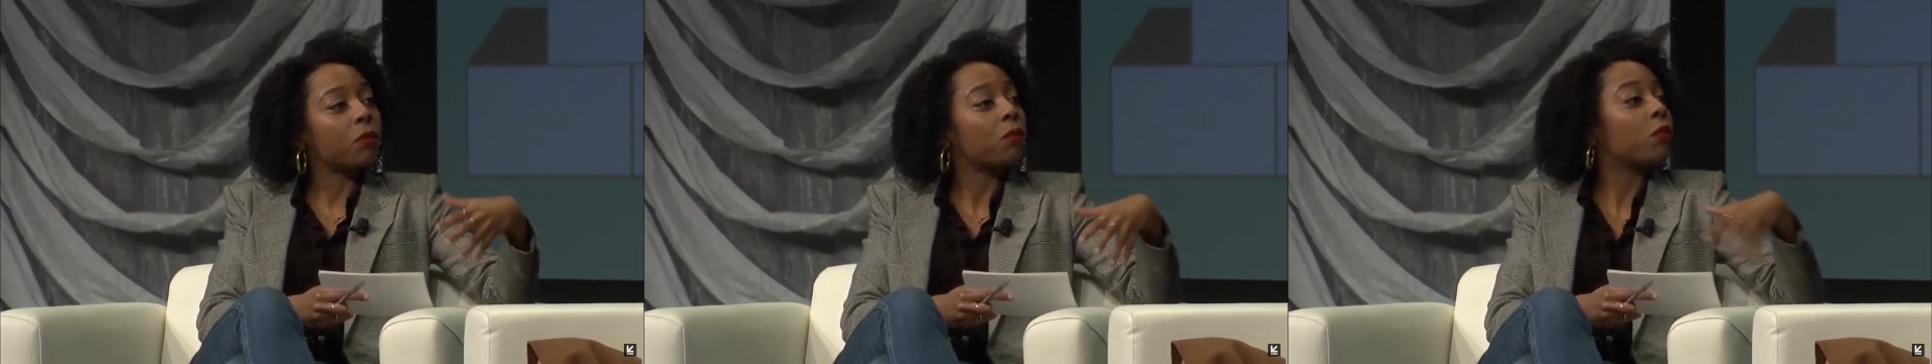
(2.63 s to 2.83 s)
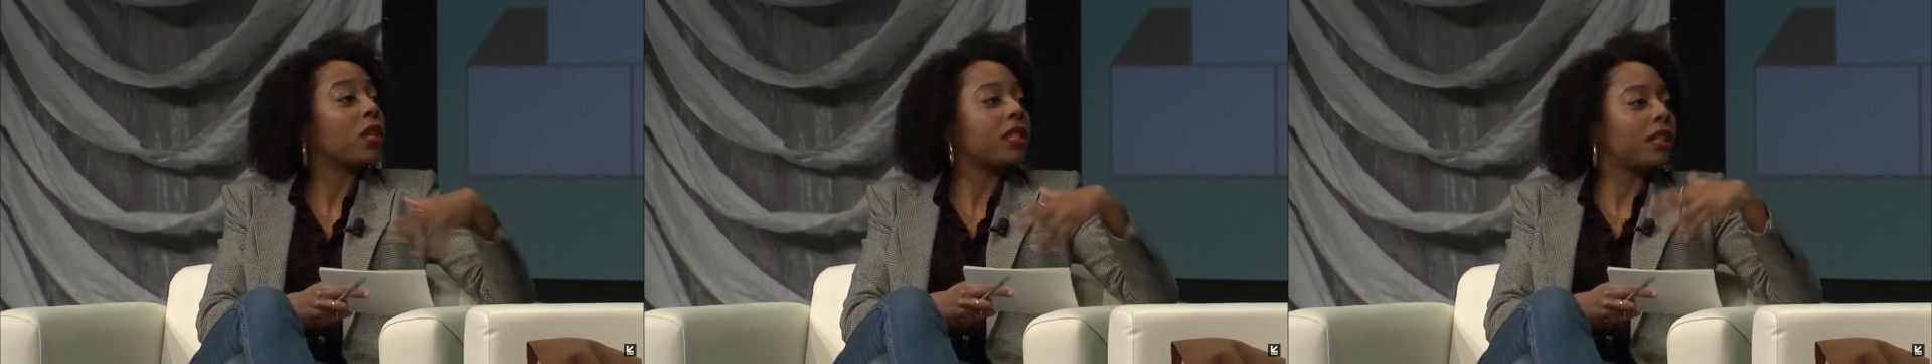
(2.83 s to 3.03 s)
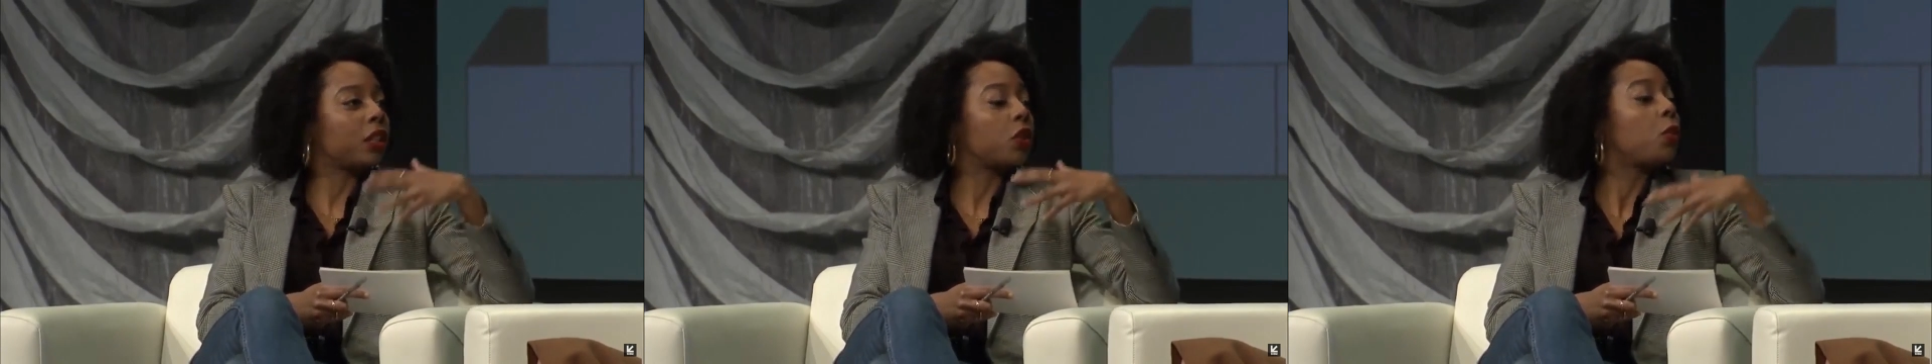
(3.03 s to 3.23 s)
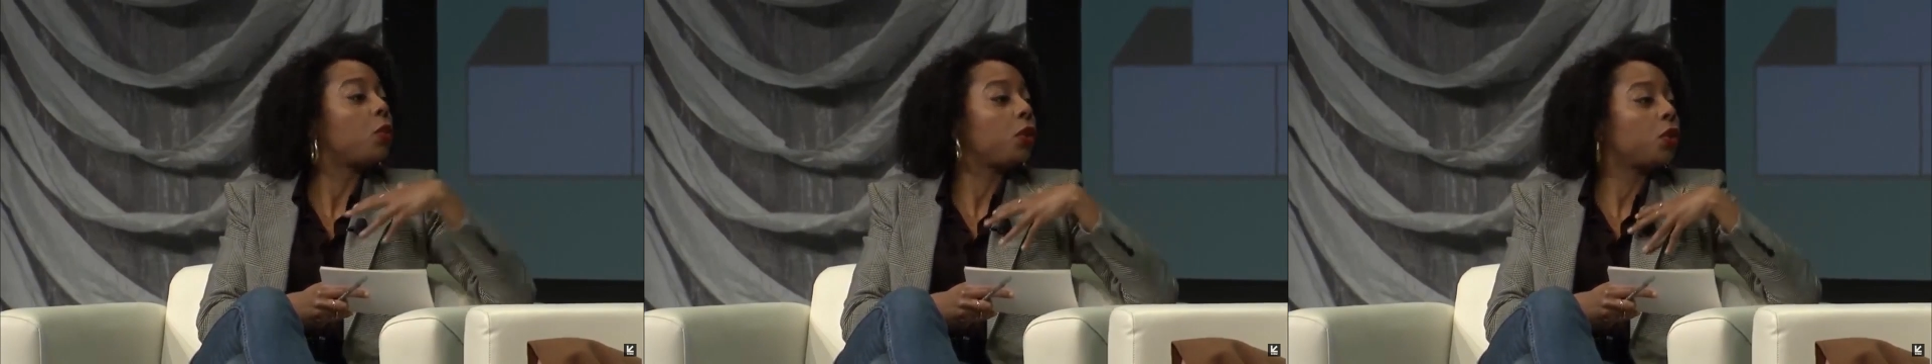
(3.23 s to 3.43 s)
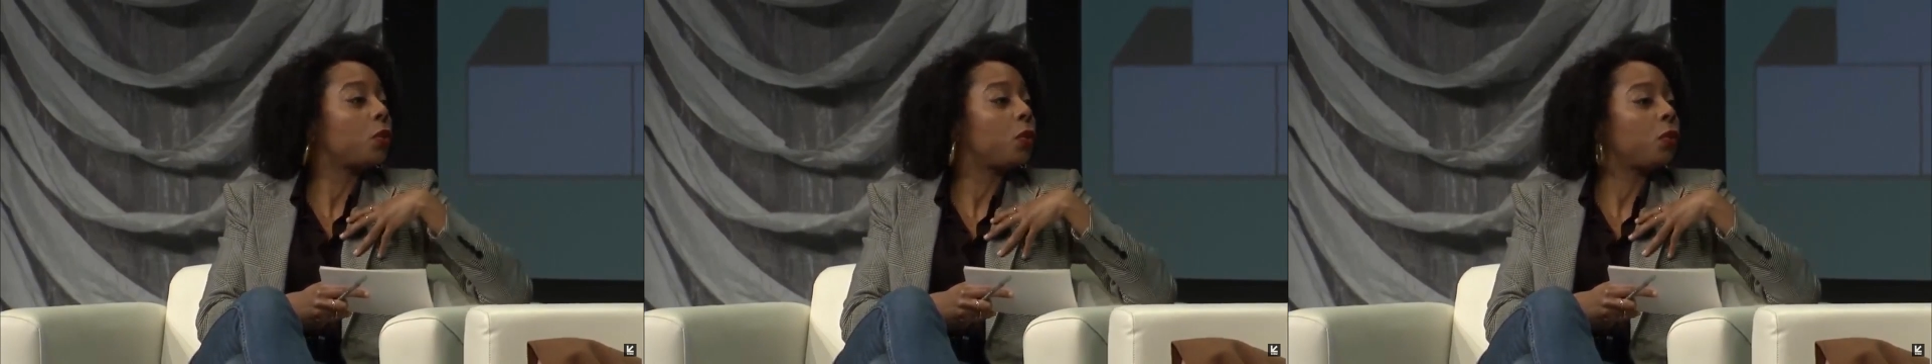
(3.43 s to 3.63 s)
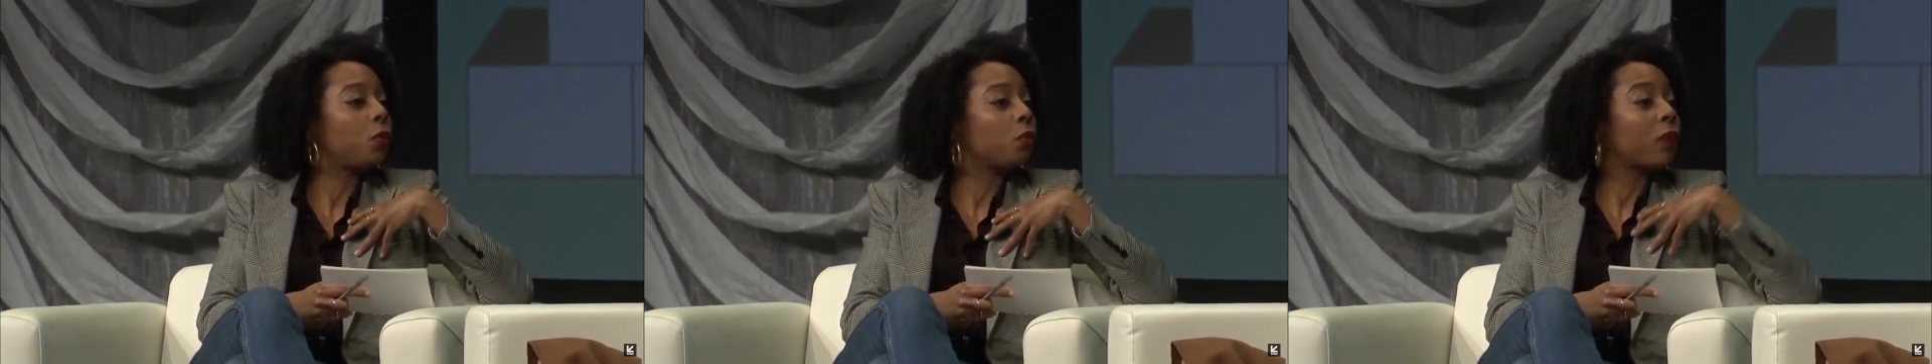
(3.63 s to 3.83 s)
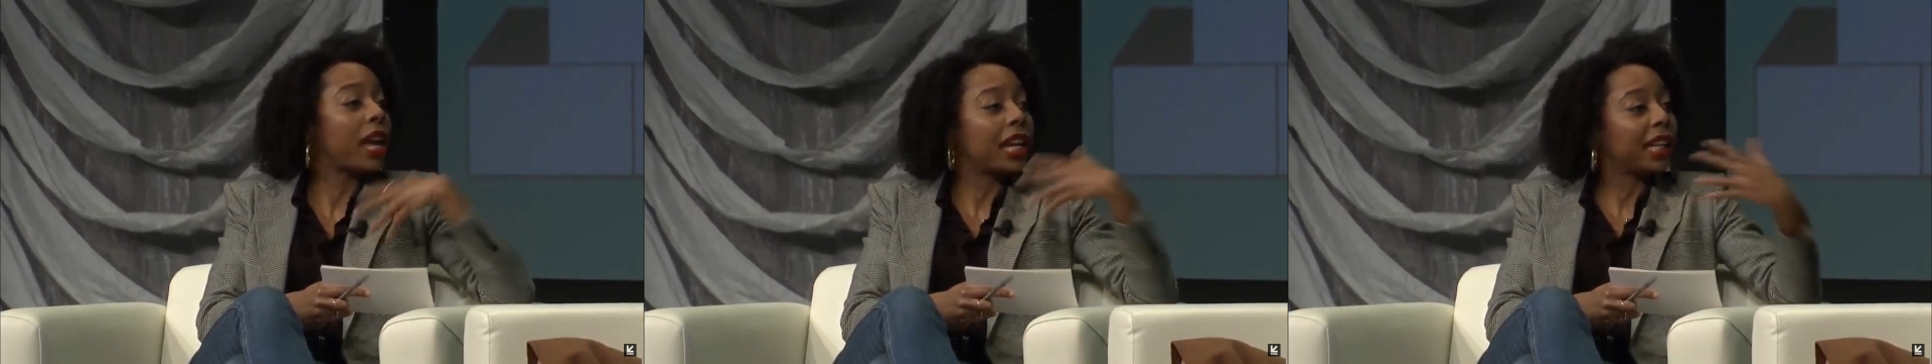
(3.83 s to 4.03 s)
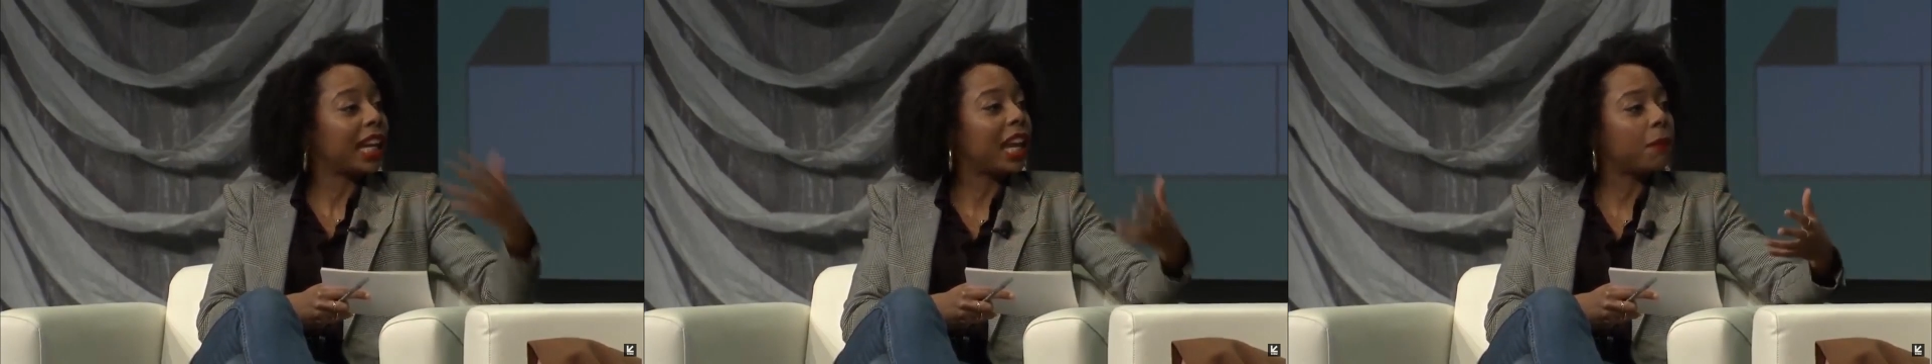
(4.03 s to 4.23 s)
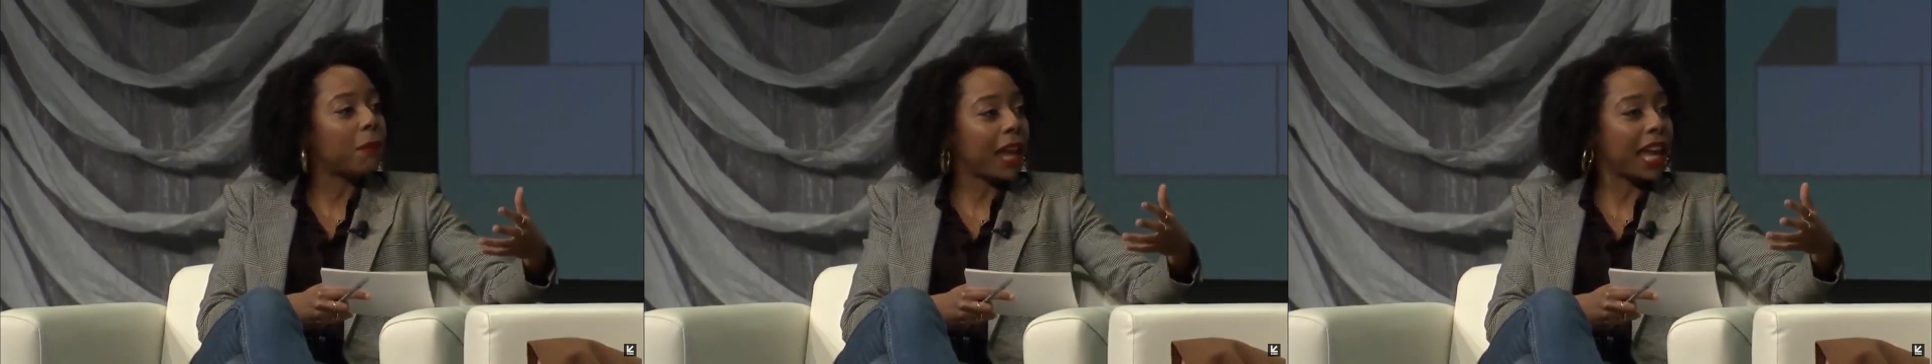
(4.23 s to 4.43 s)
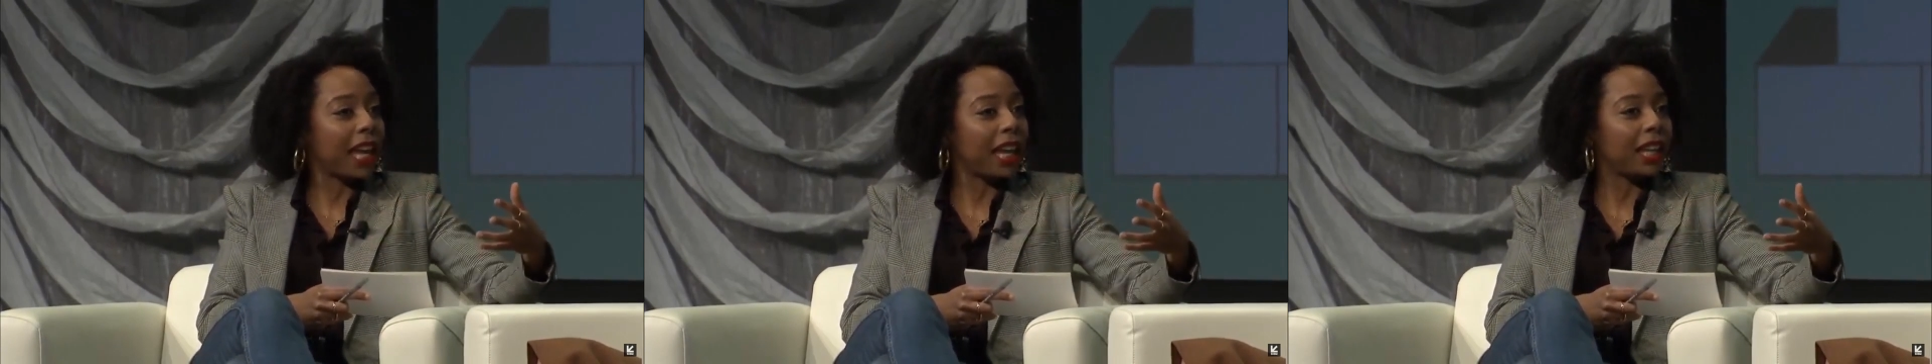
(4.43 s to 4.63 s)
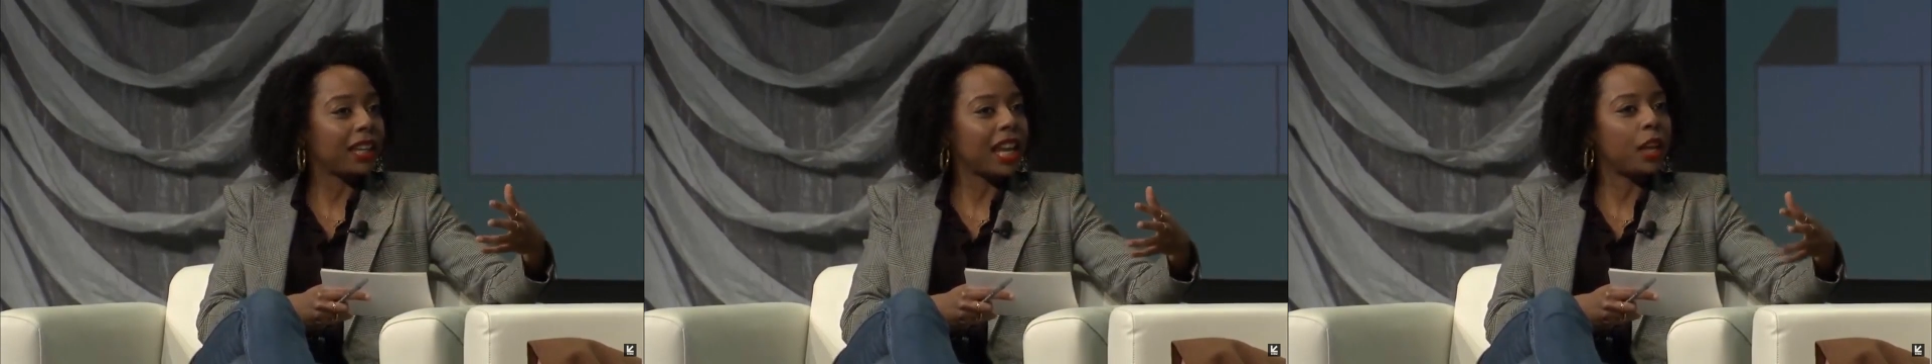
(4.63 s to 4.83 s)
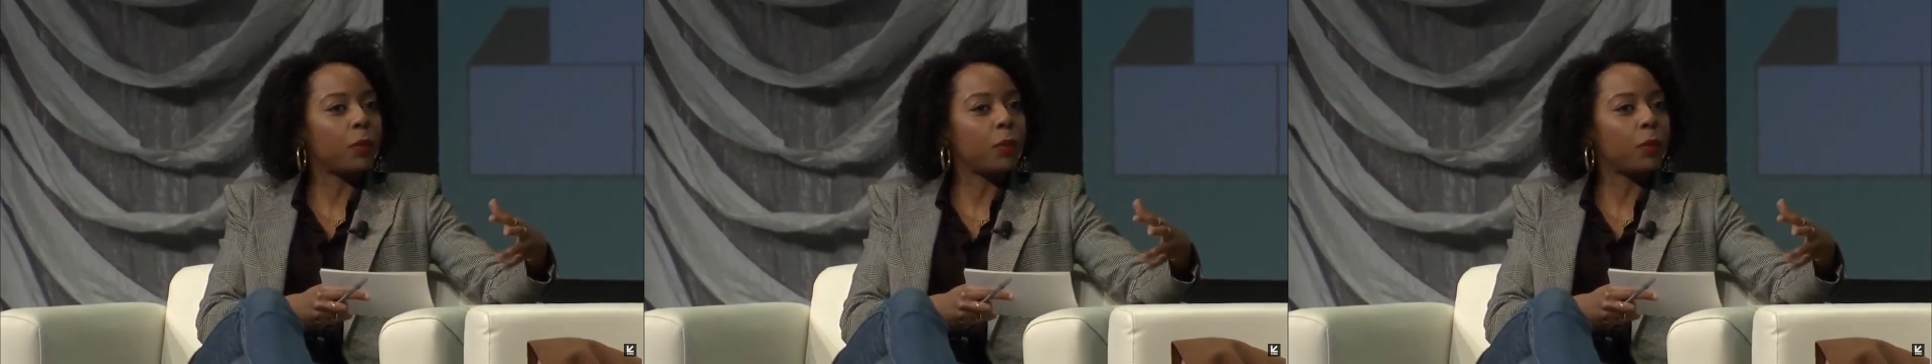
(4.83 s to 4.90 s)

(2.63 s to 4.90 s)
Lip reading: risen, you ran a campaign,